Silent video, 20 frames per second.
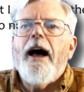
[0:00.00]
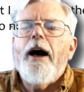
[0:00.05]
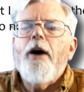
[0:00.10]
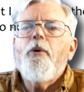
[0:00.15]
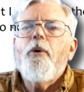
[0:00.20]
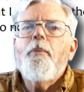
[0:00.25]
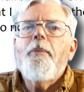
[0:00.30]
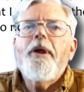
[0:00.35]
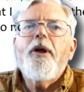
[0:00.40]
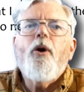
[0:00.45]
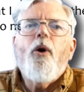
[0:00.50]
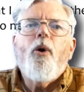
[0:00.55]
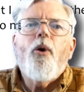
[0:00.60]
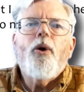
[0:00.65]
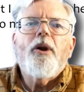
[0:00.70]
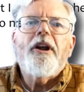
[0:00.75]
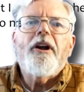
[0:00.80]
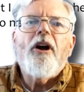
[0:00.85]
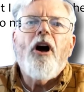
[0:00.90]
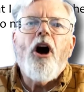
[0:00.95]
I will be
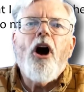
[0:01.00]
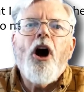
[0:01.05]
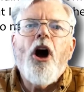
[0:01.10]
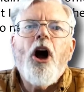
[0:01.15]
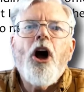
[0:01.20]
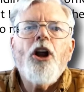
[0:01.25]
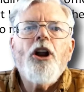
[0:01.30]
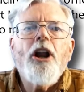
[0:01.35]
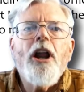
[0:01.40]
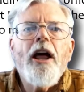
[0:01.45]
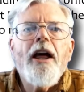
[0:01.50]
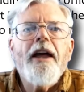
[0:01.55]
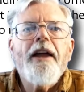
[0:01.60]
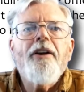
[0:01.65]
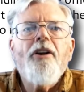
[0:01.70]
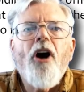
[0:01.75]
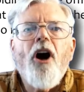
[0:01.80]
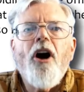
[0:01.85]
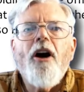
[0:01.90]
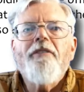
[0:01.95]
holding
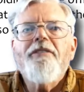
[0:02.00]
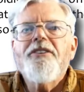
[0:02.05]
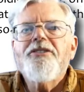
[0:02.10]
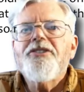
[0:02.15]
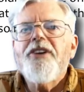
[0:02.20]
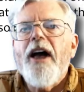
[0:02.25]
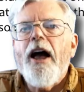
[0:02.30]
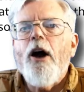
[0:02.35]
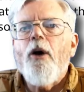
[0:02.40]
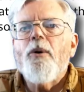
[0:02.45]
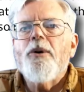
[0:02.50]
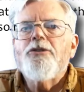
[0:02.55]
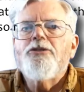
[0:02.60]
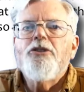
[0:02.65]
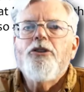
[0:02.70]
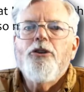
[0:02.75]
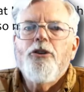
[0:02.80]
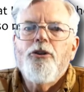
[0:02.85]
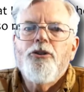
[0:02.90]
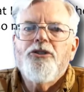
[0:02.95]
online office
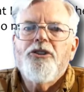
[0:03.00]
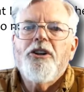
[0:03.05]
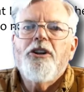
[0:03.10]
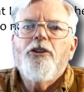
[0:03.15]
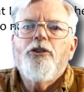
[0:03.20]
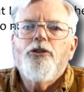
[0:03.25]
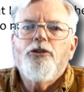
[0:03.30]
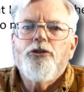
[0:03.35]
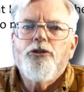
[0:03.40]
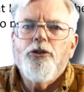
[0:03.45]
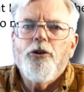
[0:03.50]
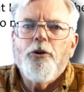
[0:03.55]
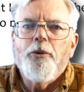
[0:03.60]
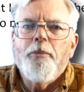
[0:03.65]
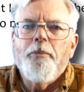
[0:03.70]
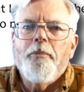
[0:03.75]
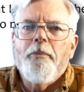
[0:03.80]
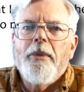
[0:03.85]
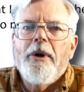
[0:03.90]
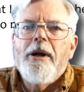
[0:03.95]
hours using
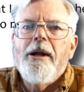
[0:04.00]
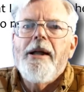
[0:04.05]
Zoom.